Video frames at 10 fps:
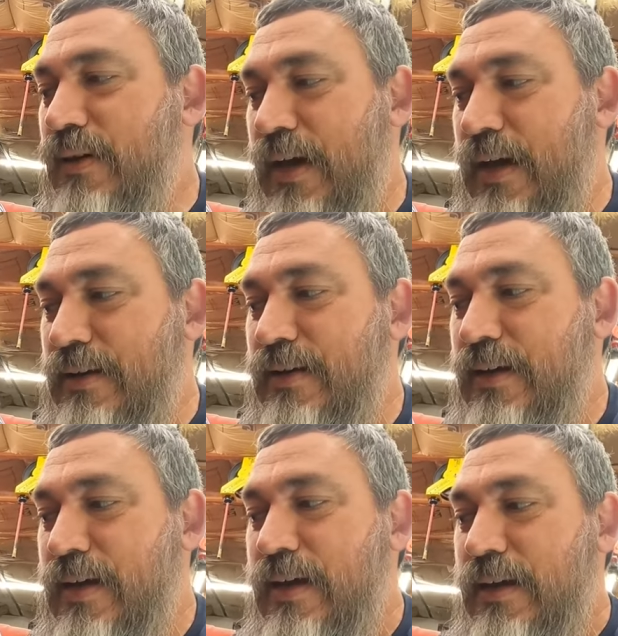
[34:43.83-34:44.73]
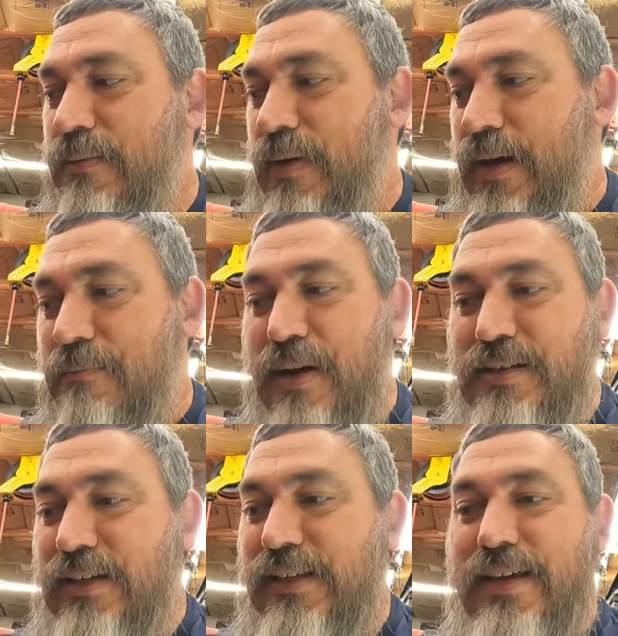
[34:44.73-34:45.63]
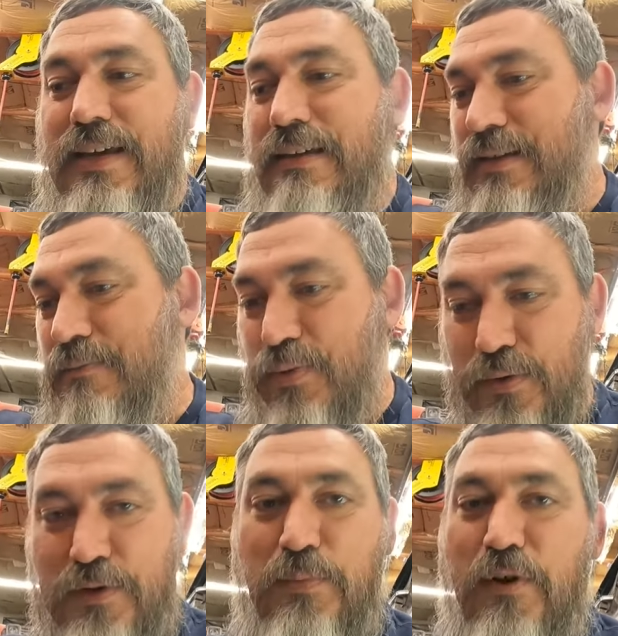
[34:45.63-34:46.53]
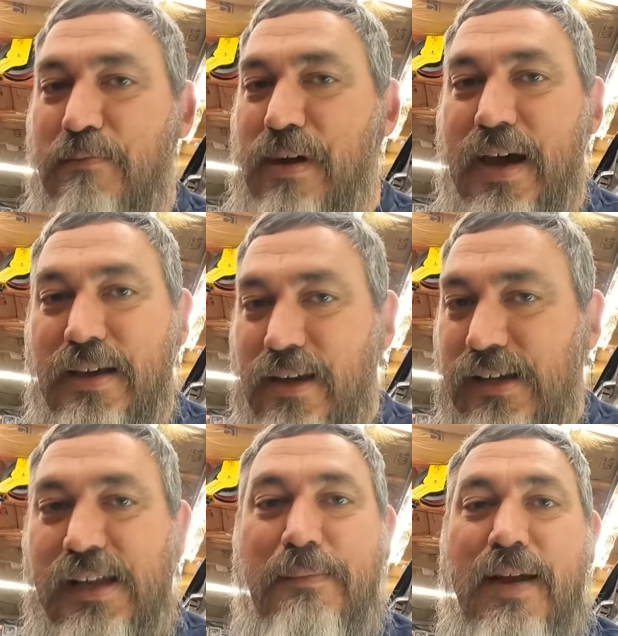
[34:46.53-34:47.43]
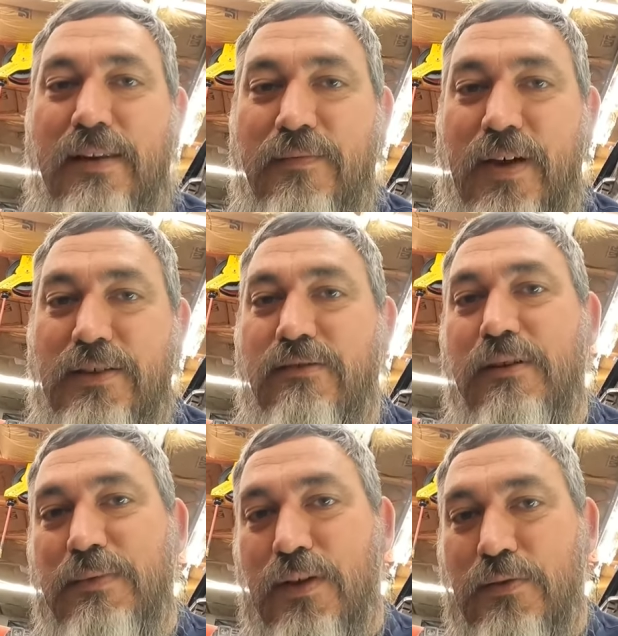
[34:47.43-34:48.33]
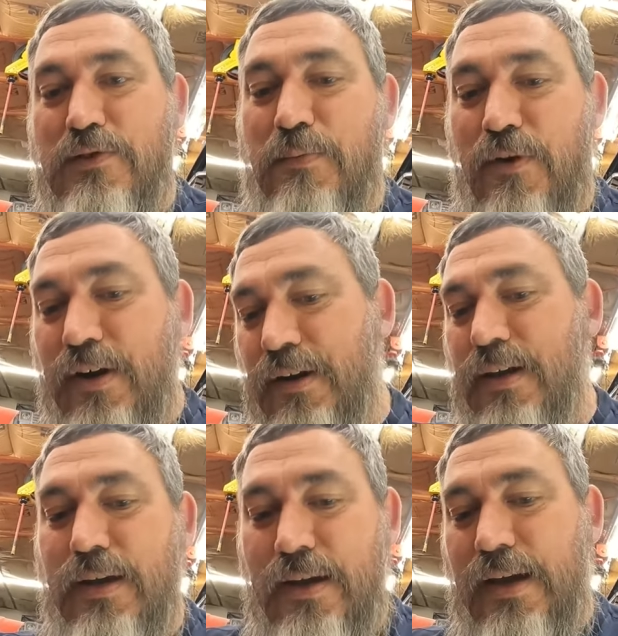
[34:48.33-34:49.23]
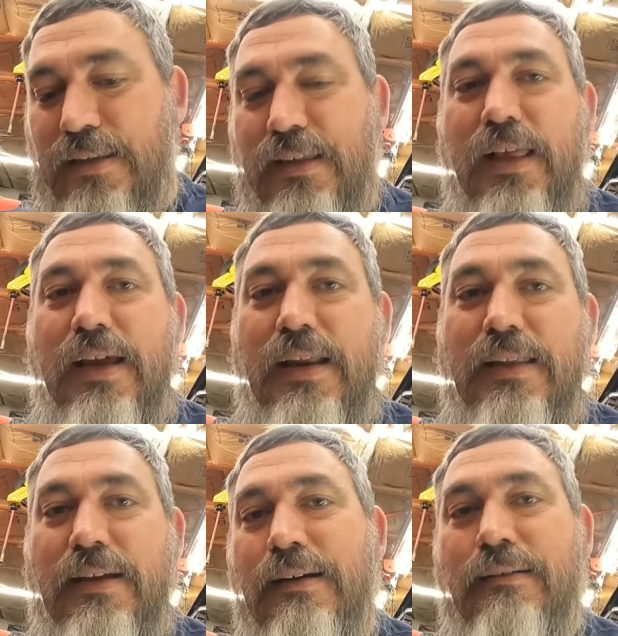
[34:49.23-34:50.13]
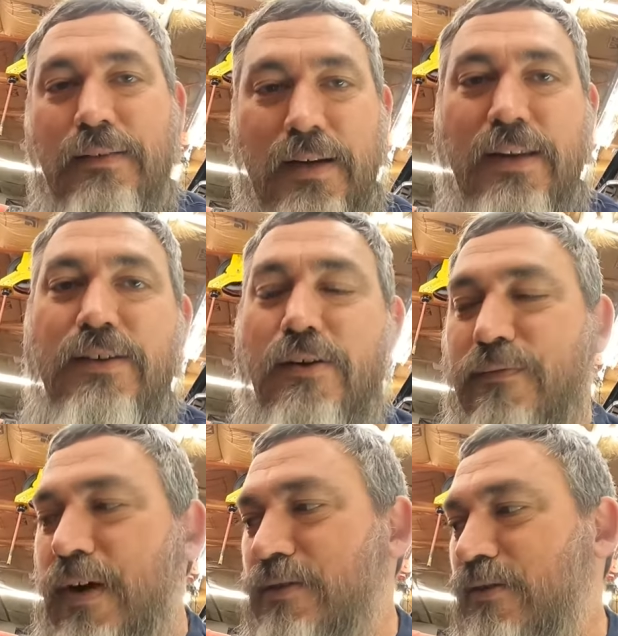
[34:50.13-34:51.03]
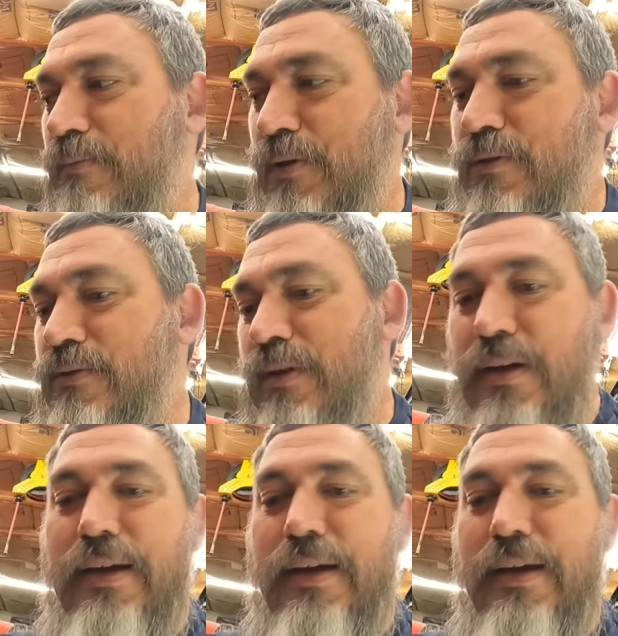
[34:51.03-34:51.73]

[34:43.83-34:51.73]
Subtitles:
and basically you pull the spring back, you clamp down the vice grip to hold the spring, and then lay it in there, and then turn the vice grip loose.